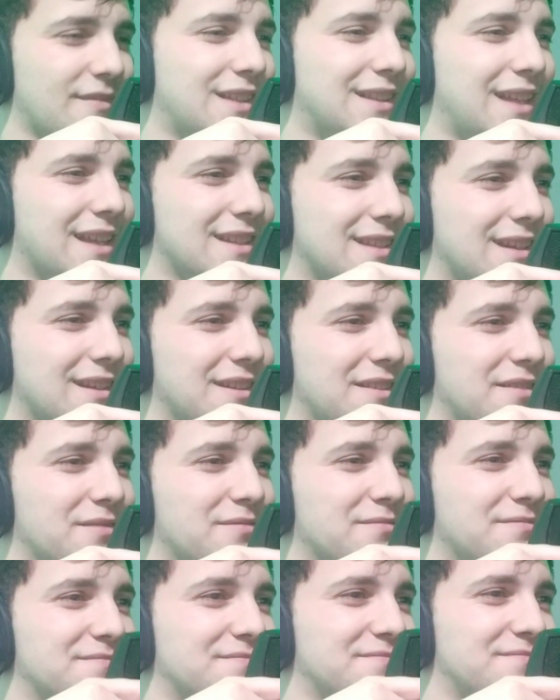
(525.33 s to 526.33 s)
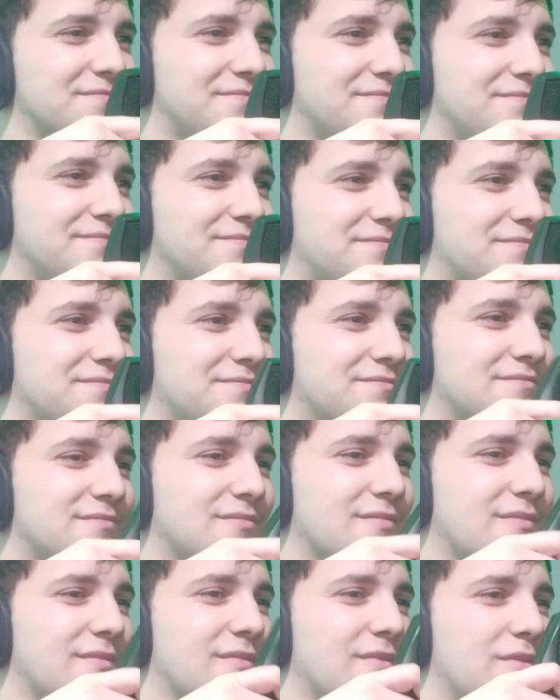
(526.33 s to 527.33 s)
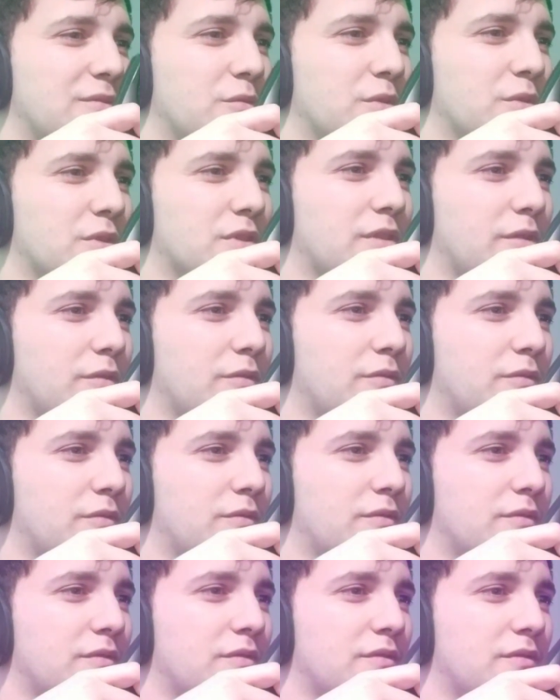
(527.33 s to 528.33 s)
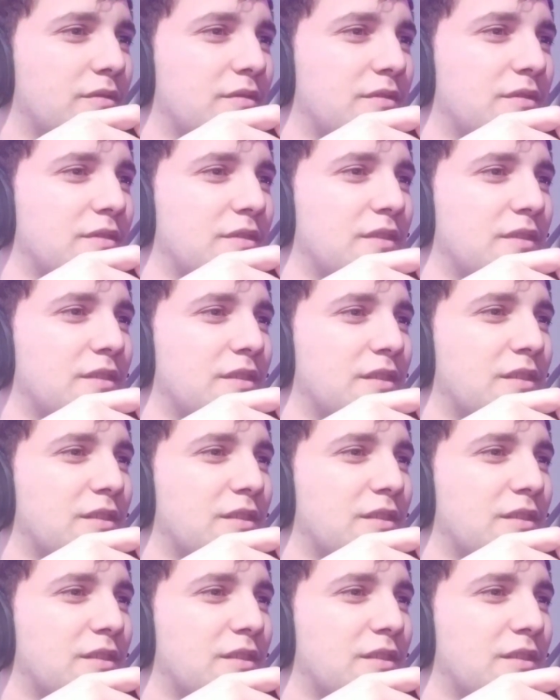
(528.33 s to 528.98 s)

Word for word: Classic. Hey, I'm lesbian. I thought you were American.